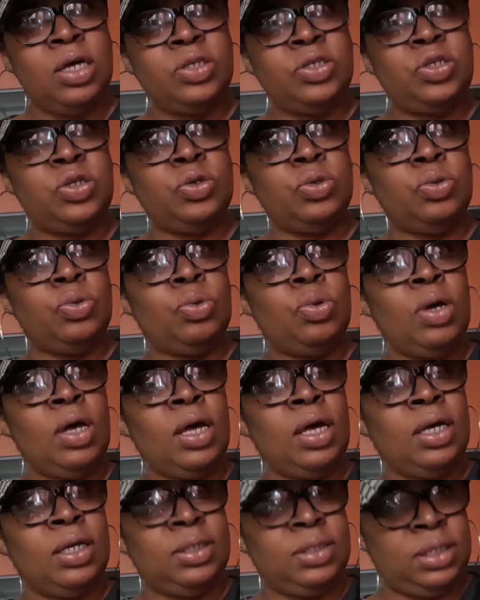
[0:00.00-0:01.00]
to
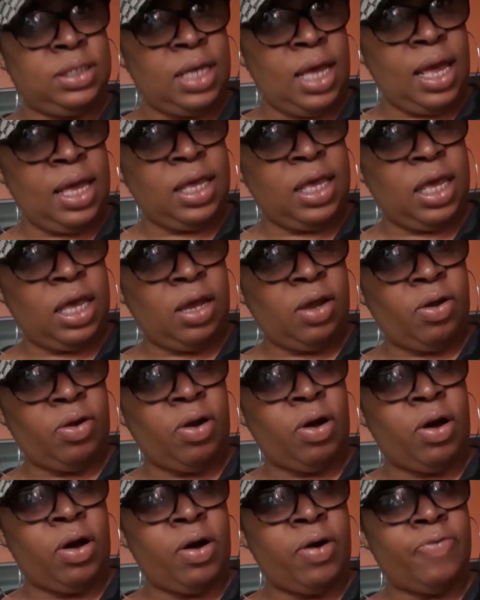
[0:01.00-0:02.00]
take care
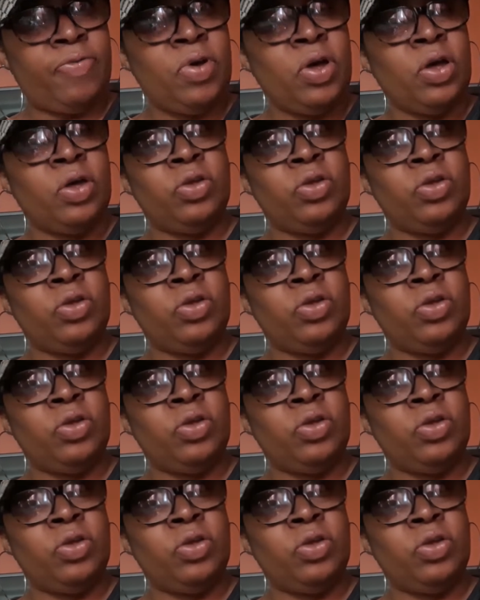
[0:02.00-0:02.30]
of